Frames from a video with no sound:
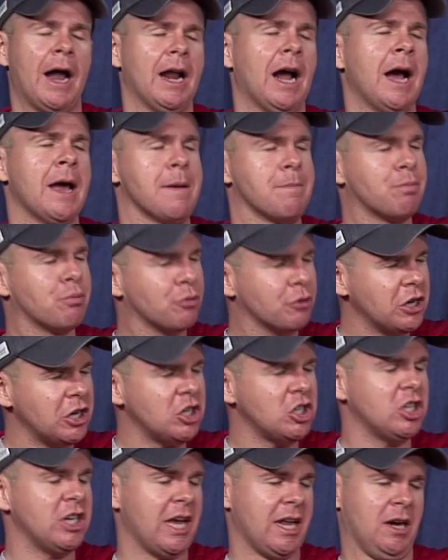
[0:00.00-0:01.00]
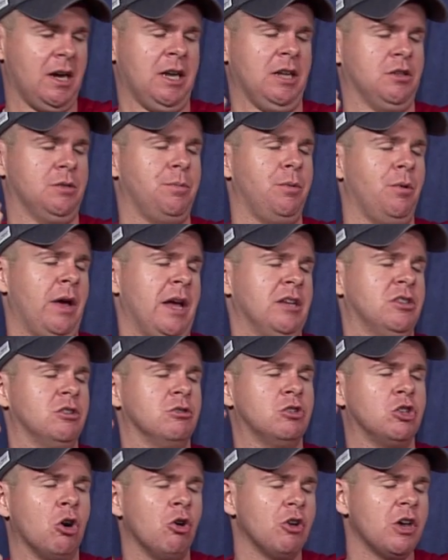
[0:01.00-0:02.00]
I appreciated his play, so
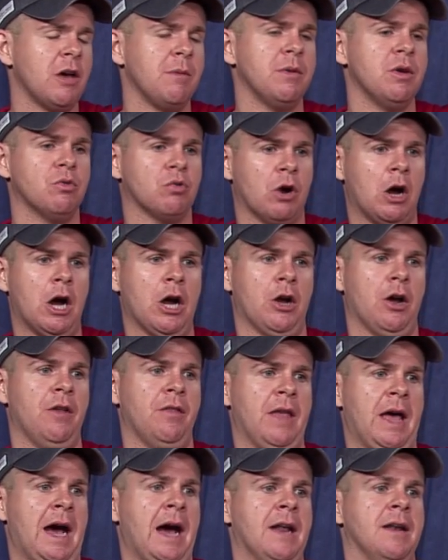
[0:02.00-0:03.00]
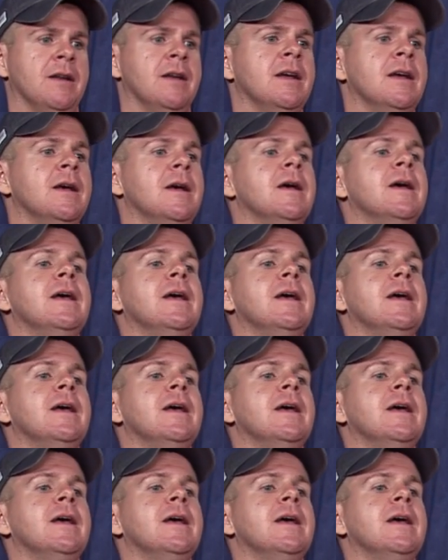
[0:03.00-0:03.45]
don't get me wrong on that. Sure.